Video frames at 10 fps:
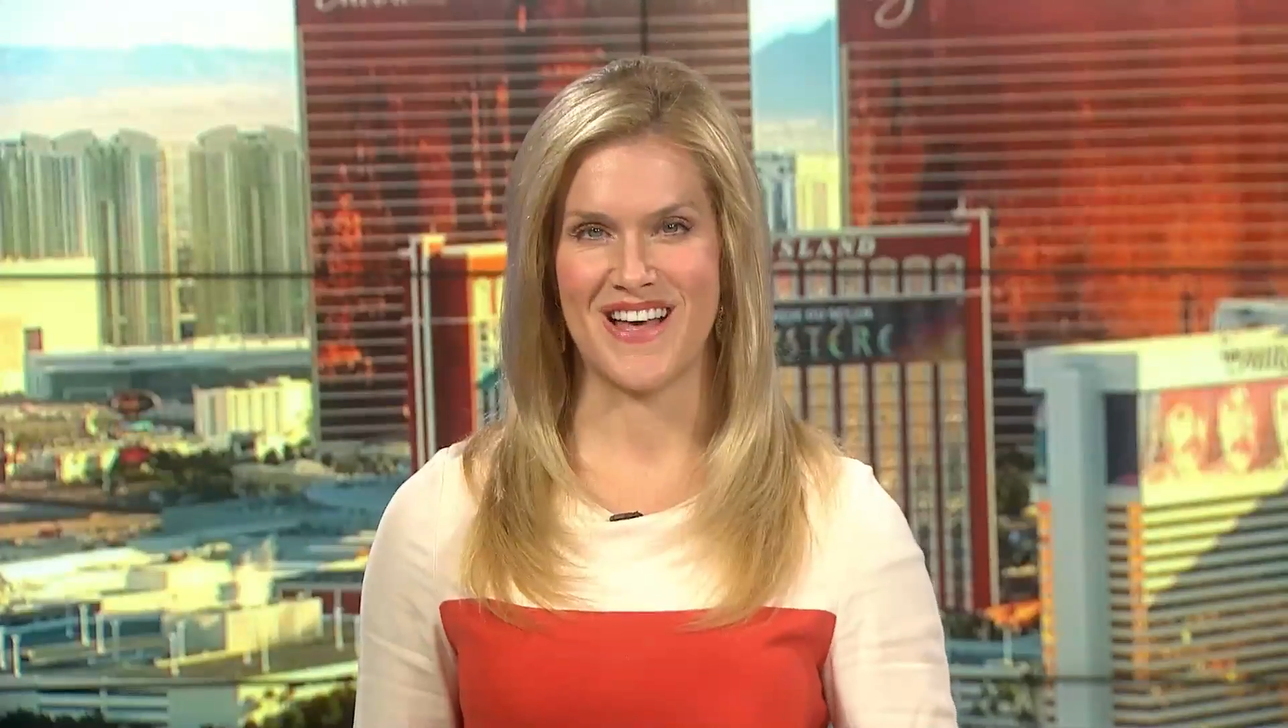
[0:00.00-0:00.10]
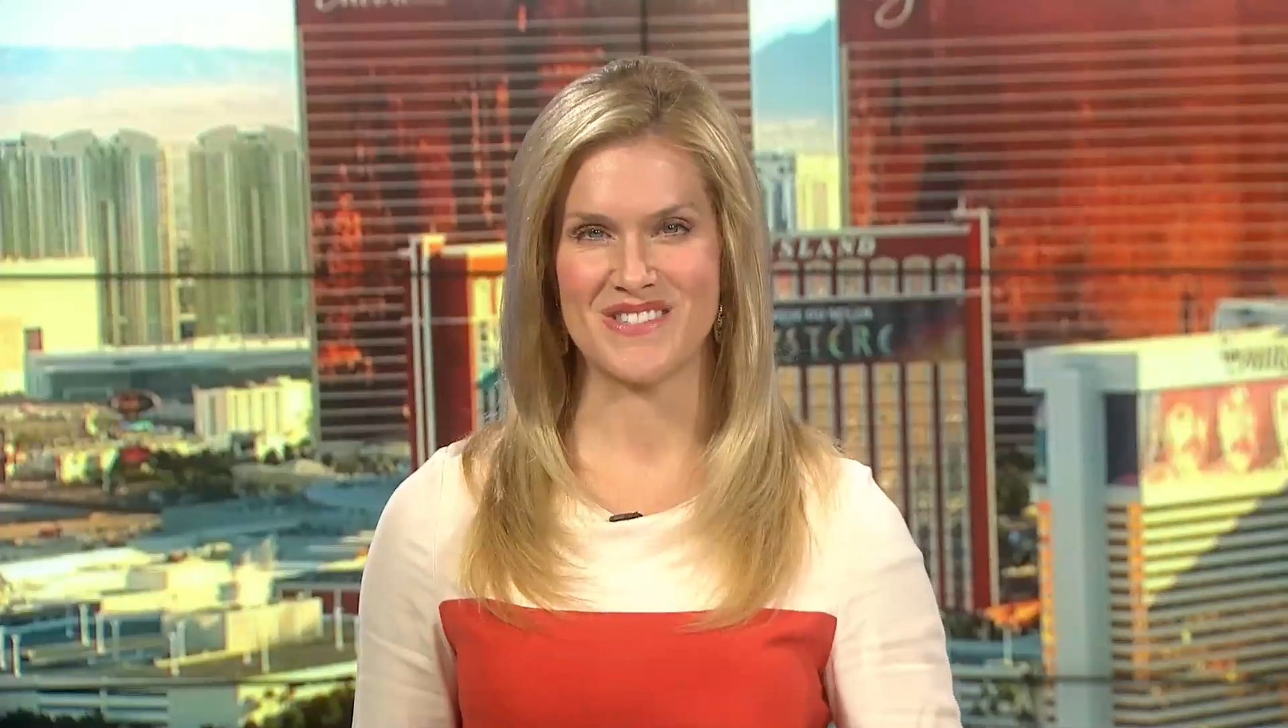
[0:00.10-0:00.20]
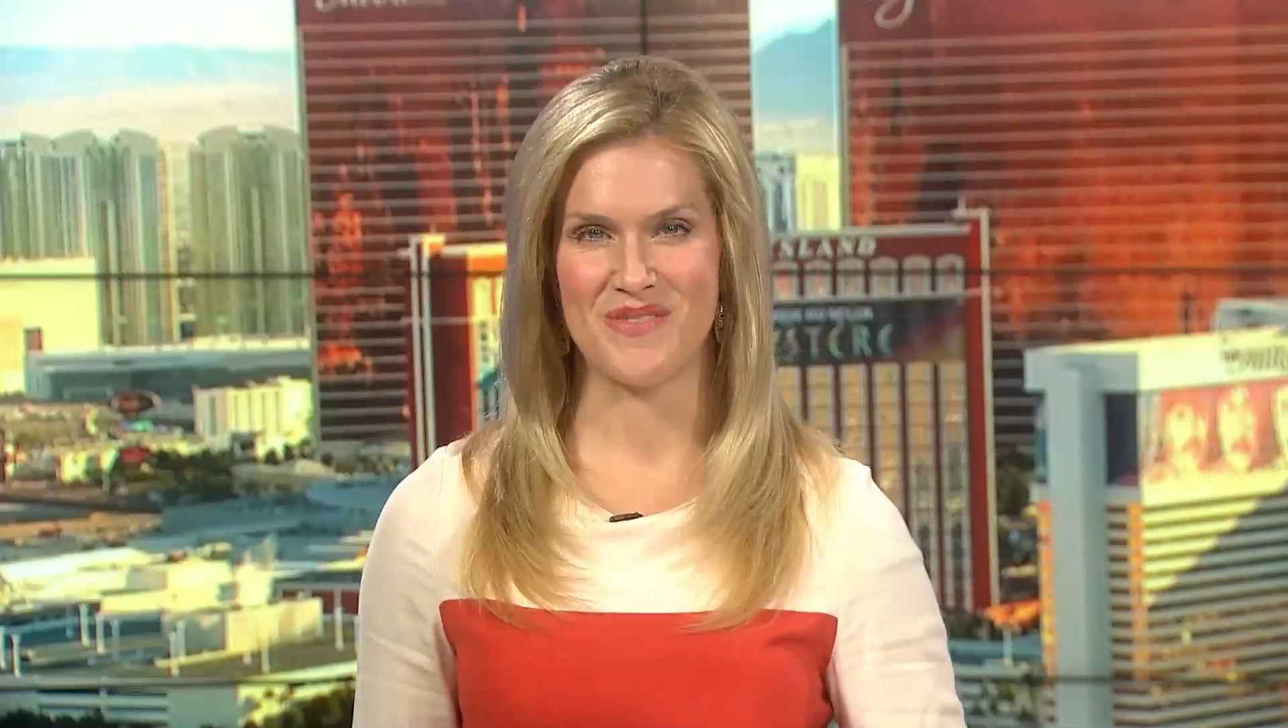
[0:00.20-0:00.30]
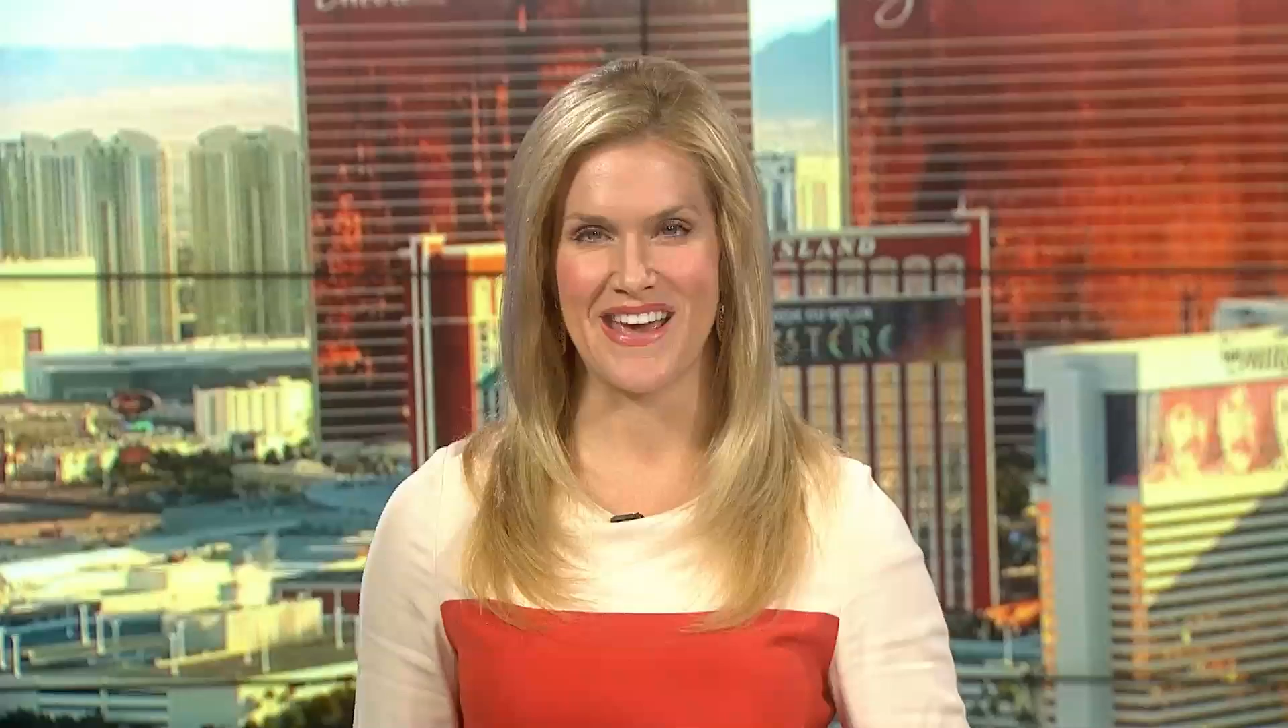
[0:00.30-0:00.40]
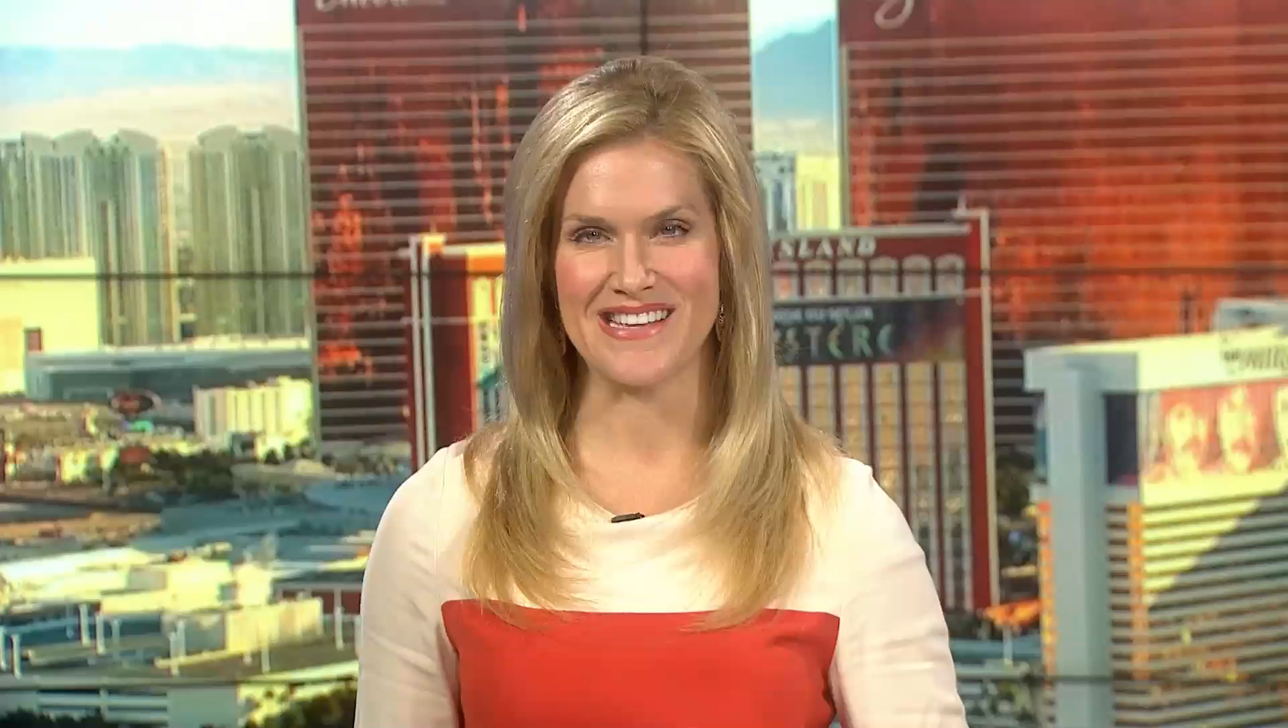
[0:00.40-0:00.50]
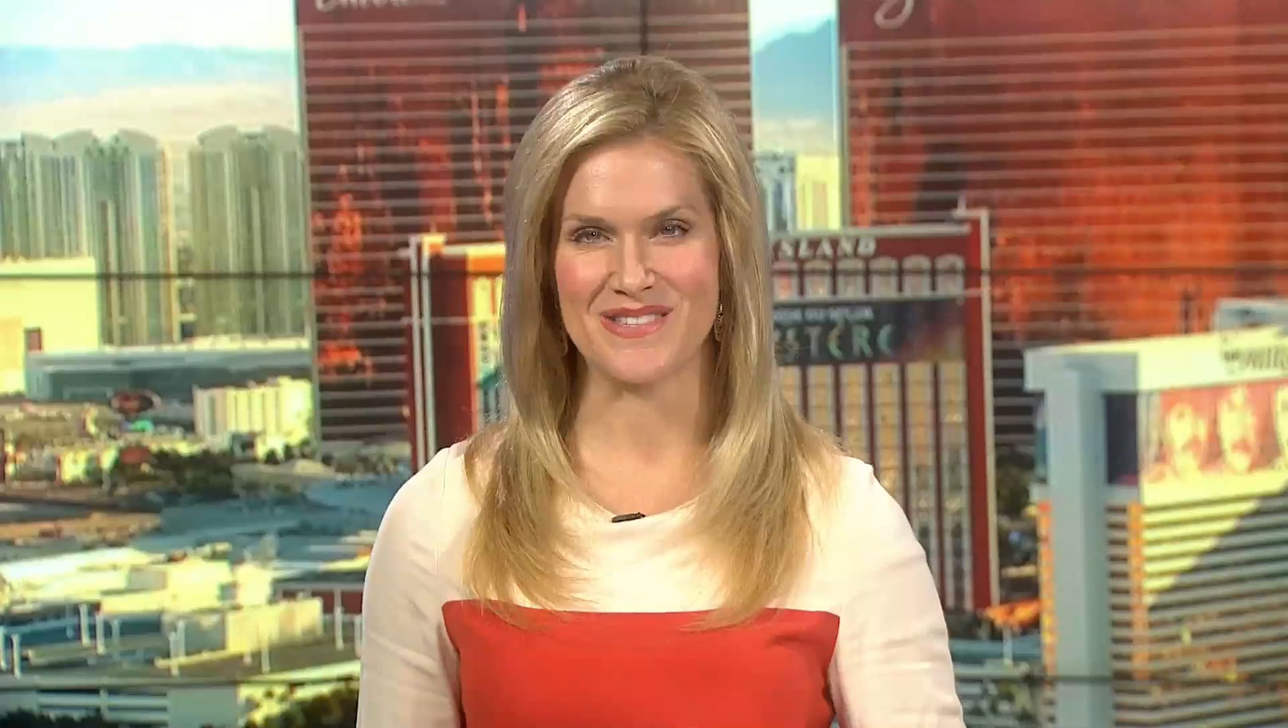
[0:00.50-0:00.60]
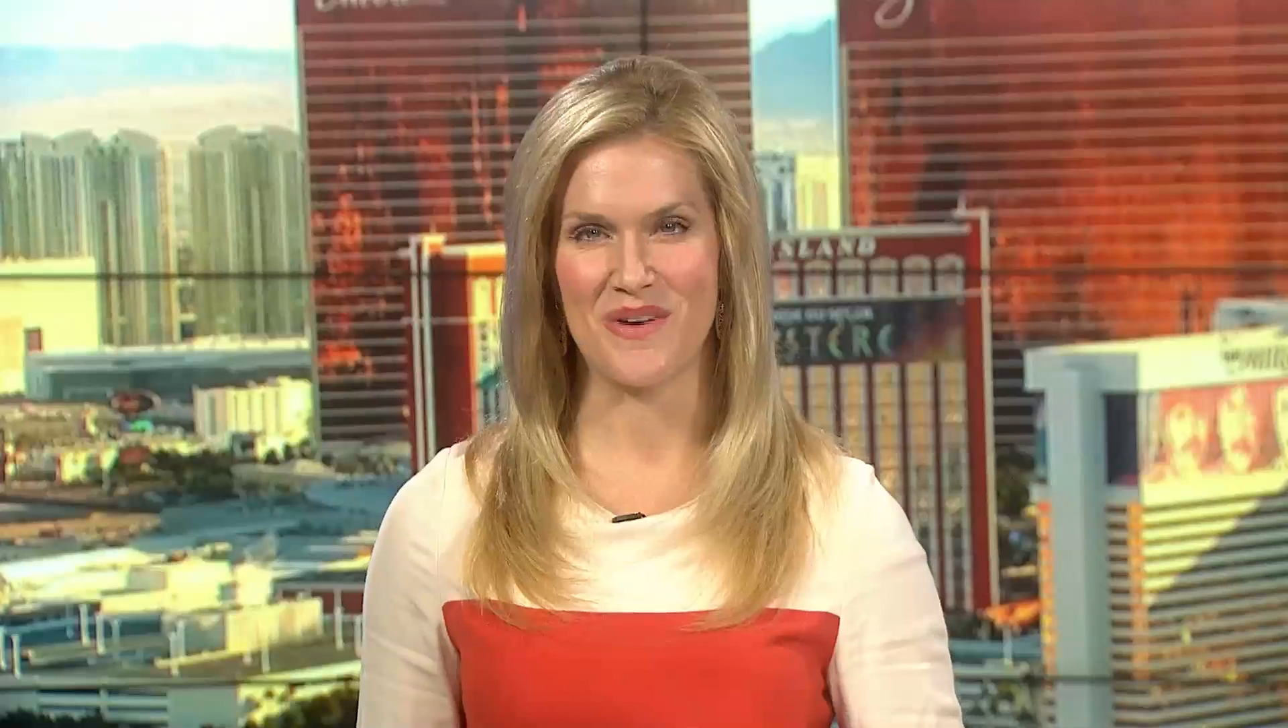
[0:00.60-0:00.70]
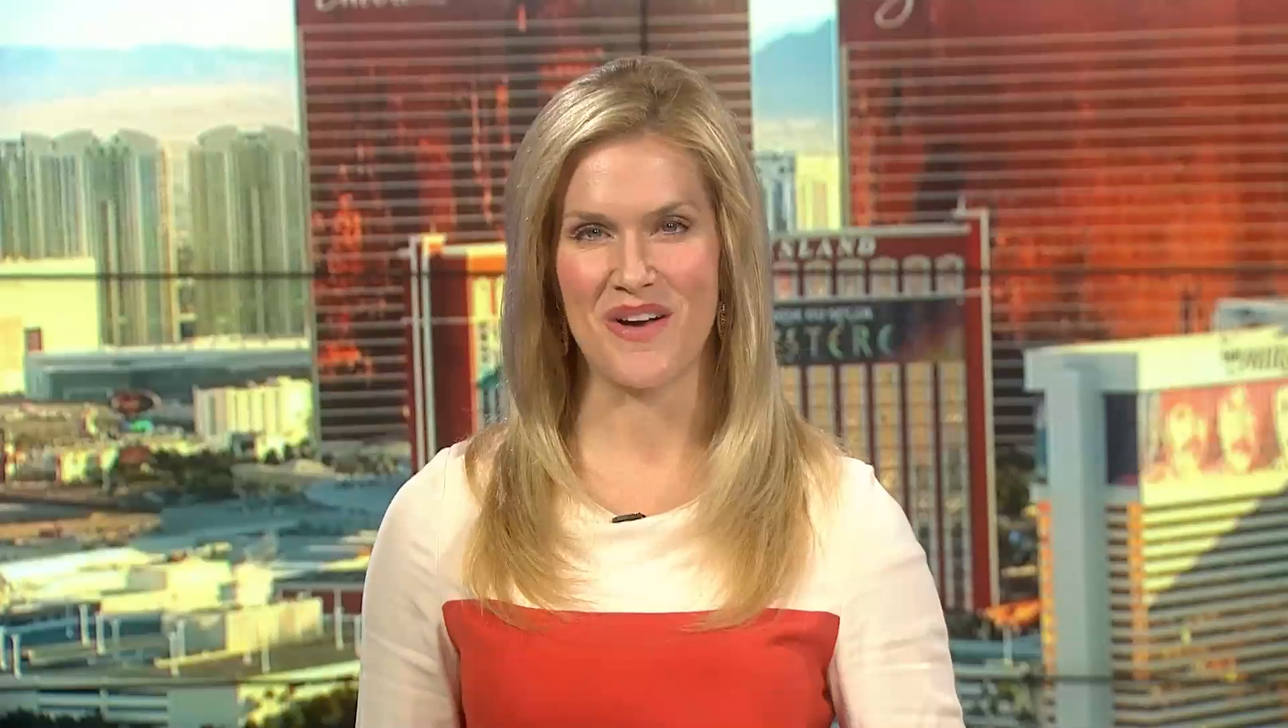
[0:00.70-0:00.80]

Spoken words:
Las Vegas